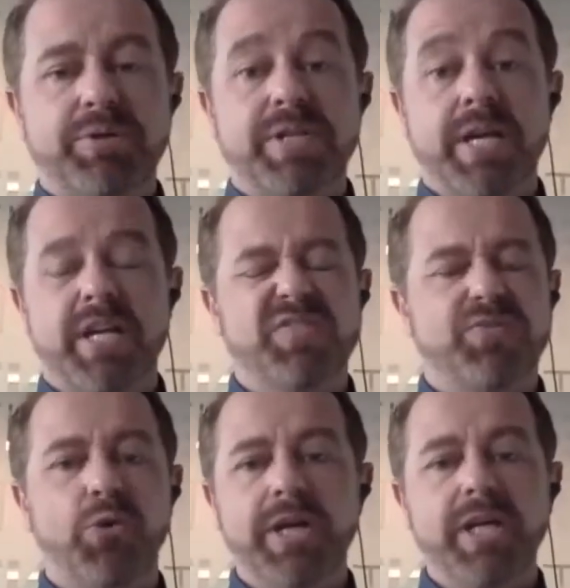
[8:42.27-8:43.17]
It's forty.
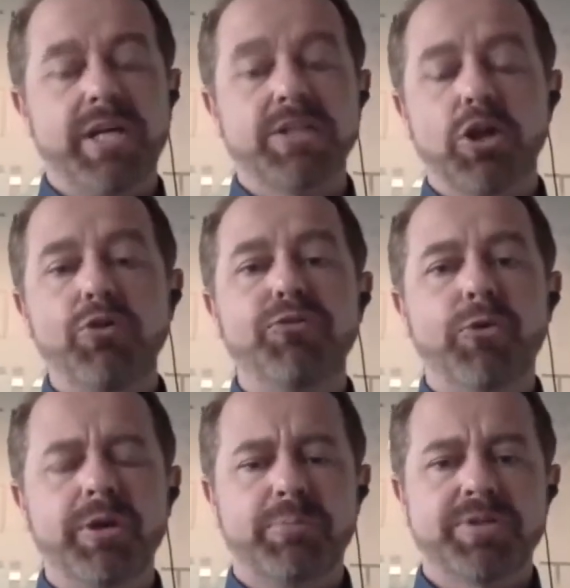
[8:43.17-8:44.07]
It's low forty
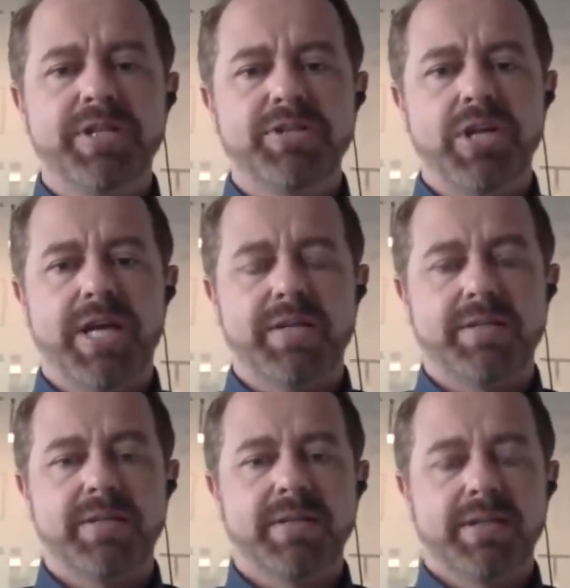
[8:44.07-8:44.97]
percent chance
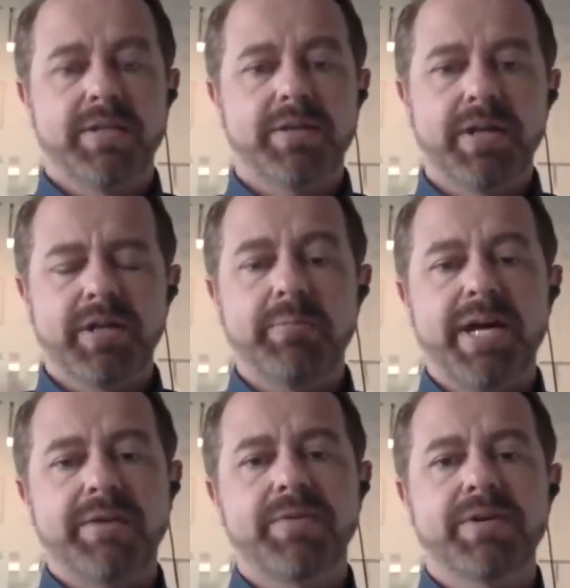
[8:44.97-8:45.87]
that they're going to come back for
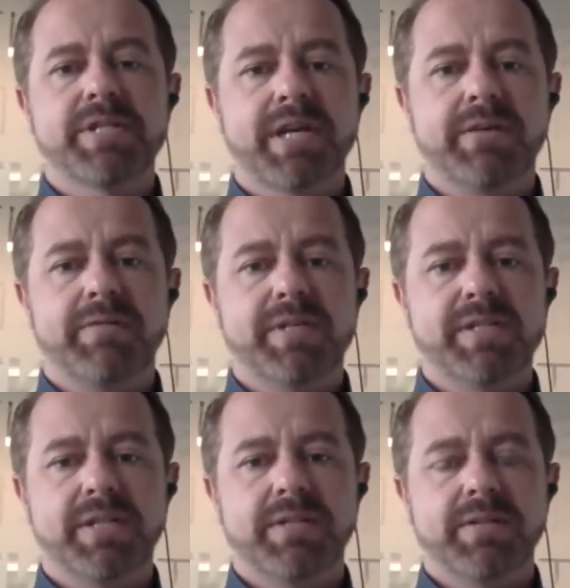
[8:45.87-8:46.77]
a second visit.
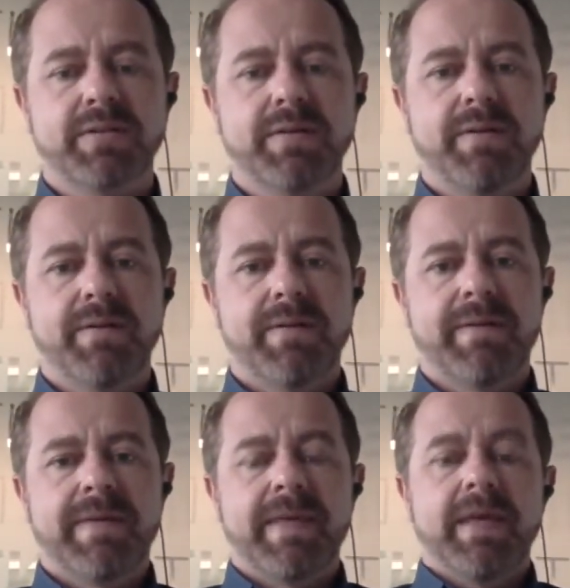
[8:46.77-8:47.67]

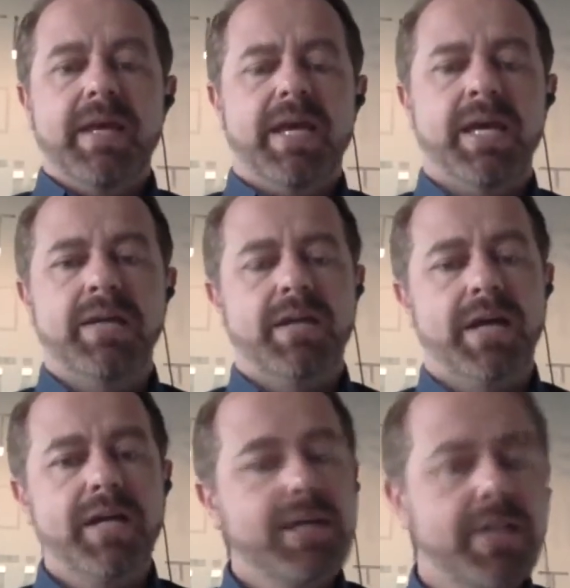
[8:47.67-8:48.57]
And I could
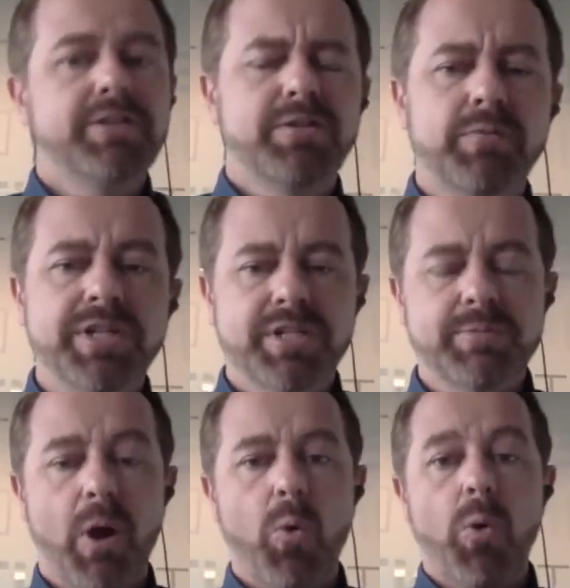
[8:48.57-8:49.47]
get into the reasons
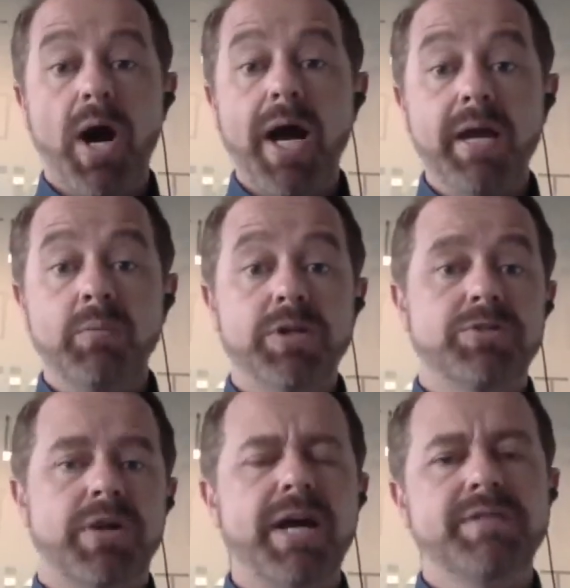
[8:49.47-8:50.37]
about why and what
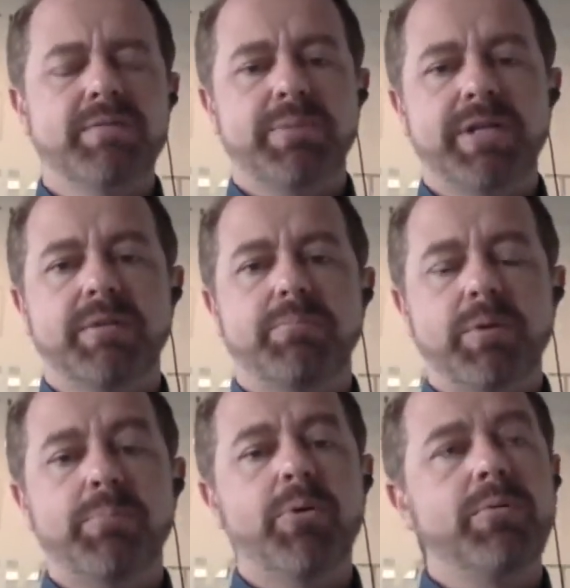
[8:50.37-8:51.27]
drives it, but the
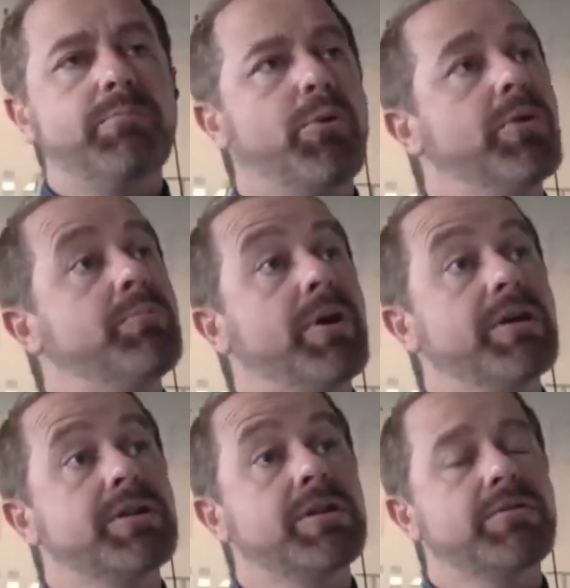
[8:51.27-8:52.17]
important, important part
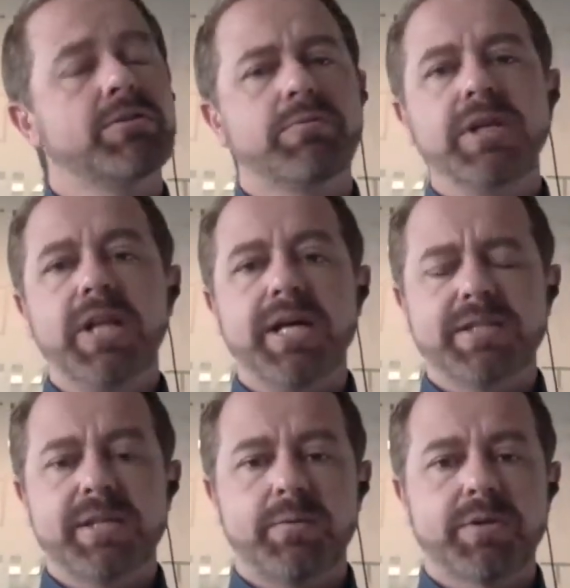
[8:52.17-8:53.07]
to, to realize is that
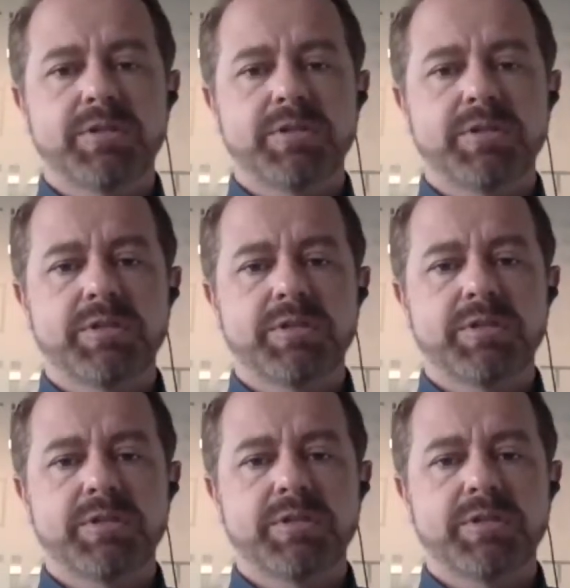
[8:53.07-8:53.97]
we're spending money,
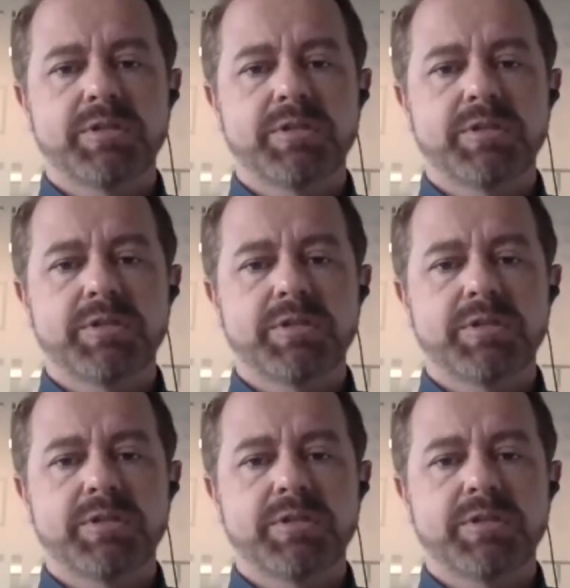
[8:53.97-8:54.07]
we're